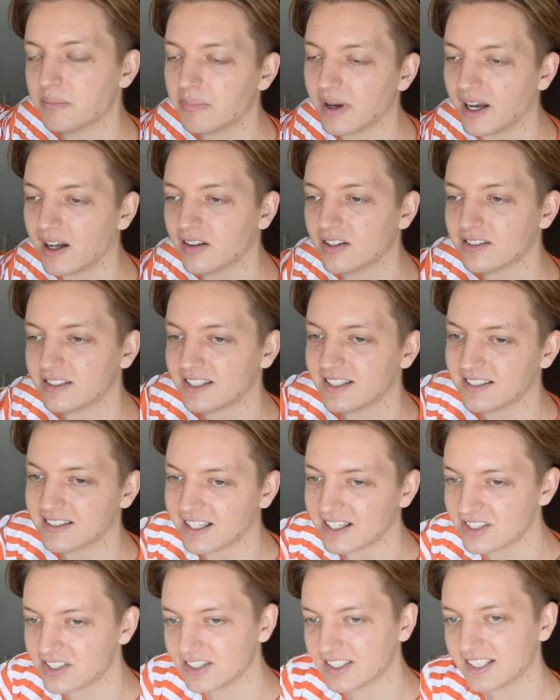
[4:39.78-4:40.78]
Palace. He's
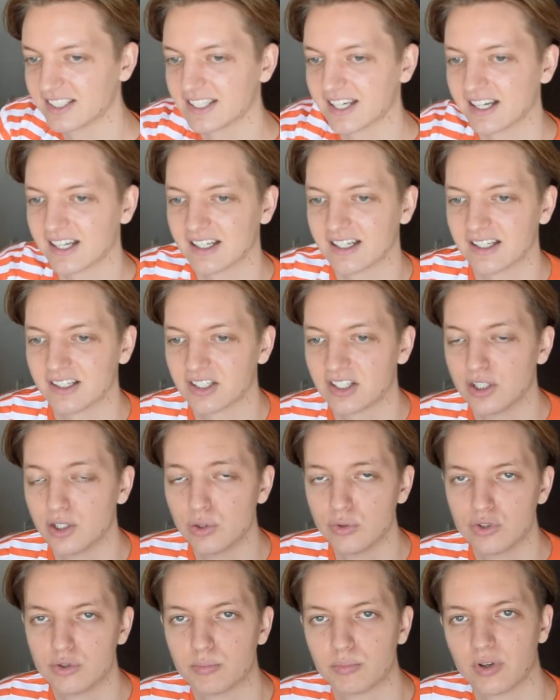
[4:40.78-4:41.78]
actually got a
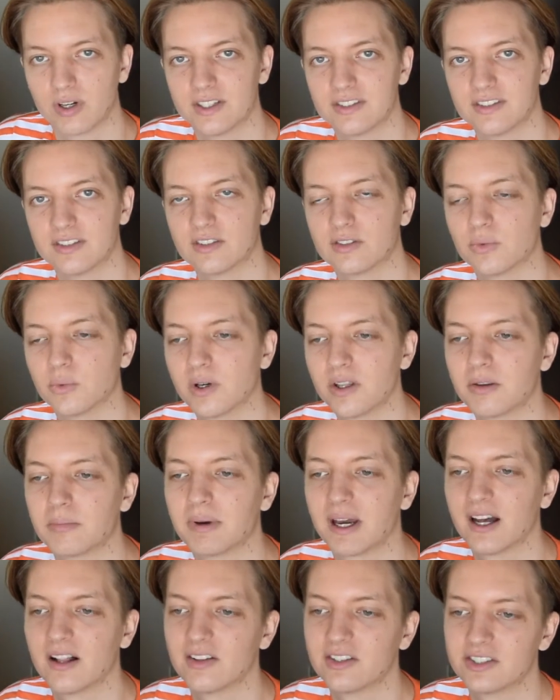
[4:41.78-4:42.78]
huge presence with
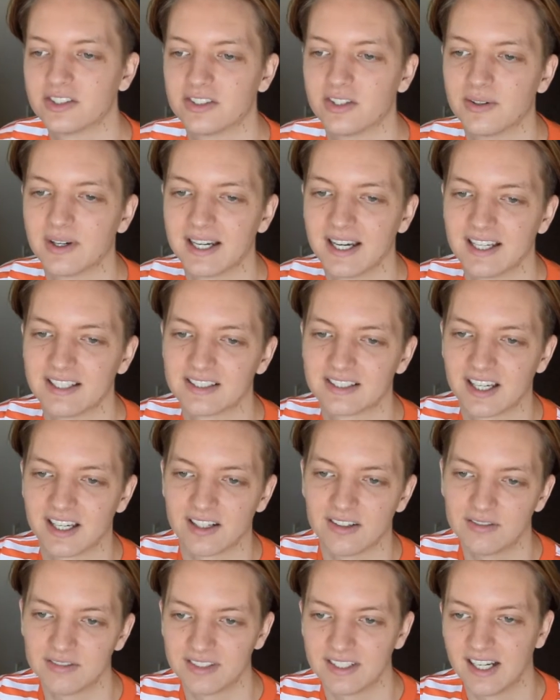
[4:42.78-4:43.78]
Palace, though it has kind
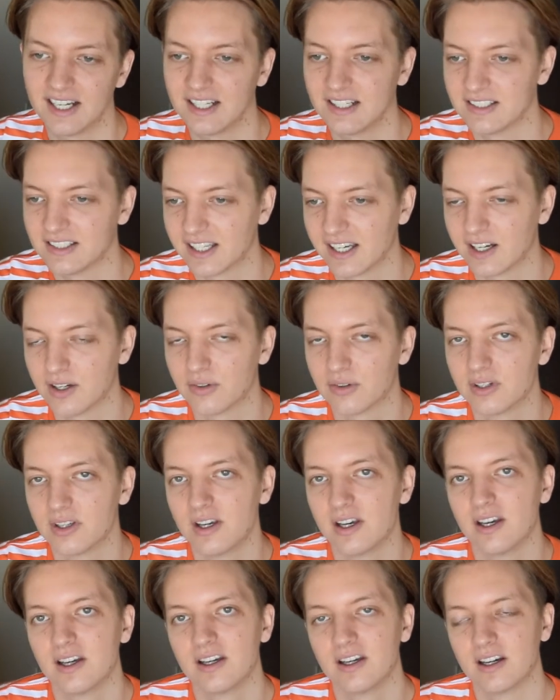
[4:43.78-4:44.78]
of died down.
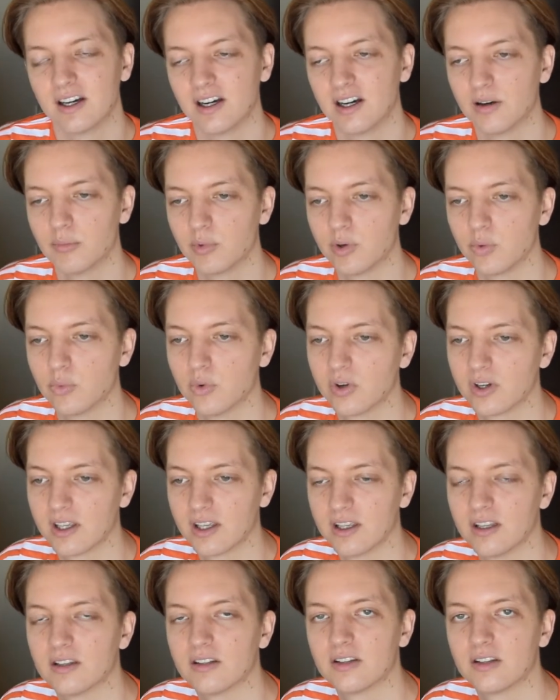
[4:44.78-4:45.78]
Um, we will get
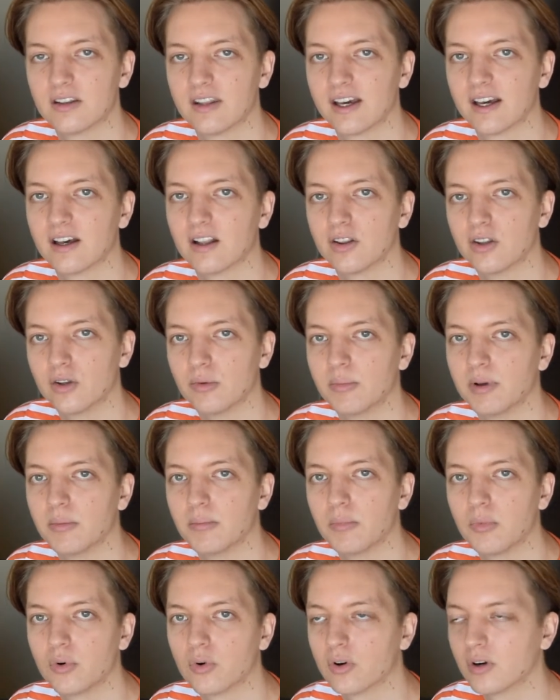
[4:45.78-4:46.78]
into that a little bit
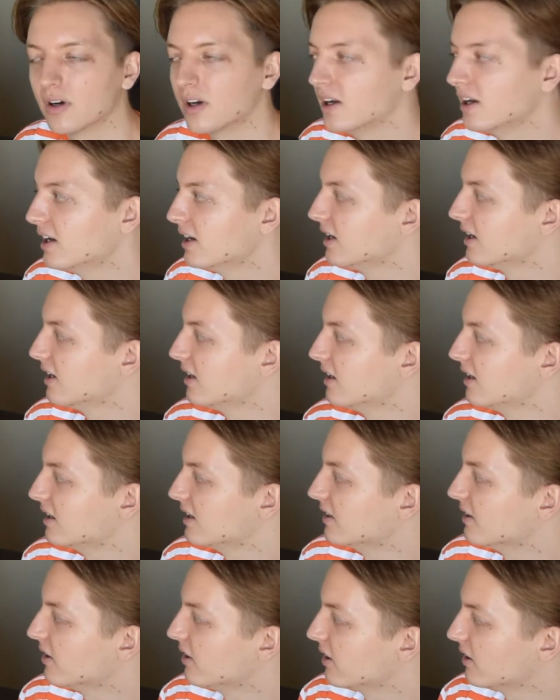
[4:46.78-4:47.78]
more uh,
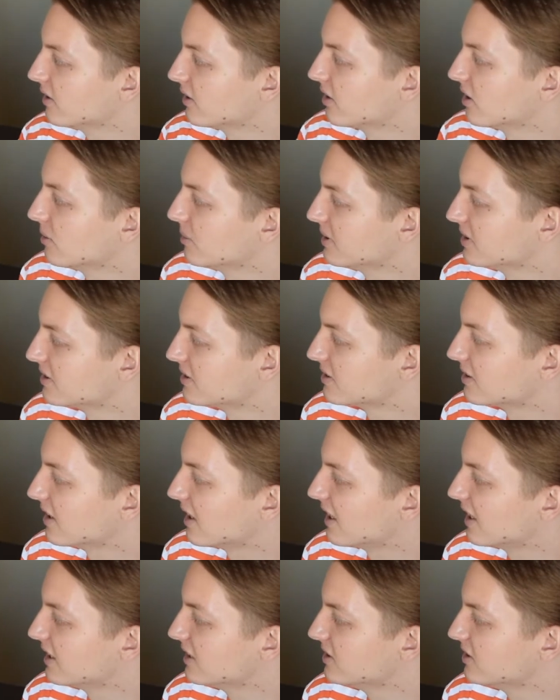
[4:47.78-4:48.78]
on the oncoming
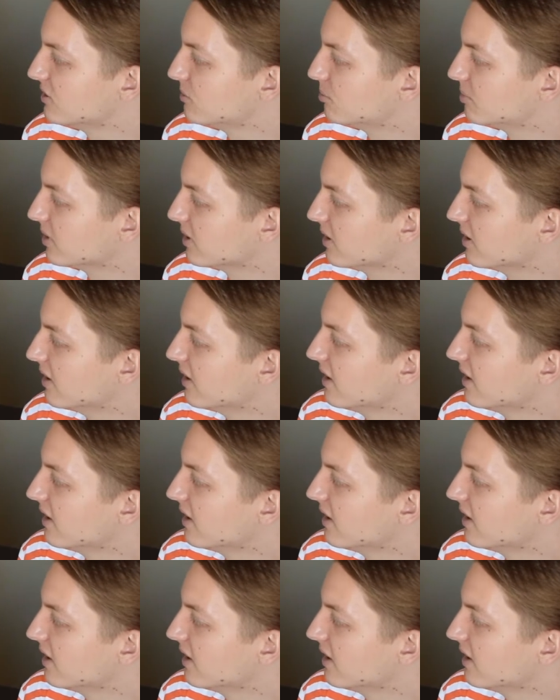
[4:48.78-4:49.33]
slides, but,